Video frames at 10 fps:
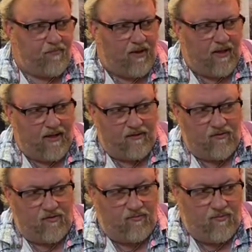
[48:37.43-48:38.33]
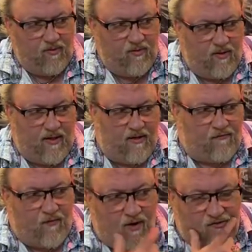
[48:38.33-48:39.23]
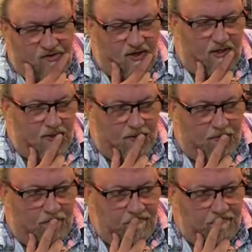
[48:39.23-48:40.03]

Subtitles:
And as far as I know,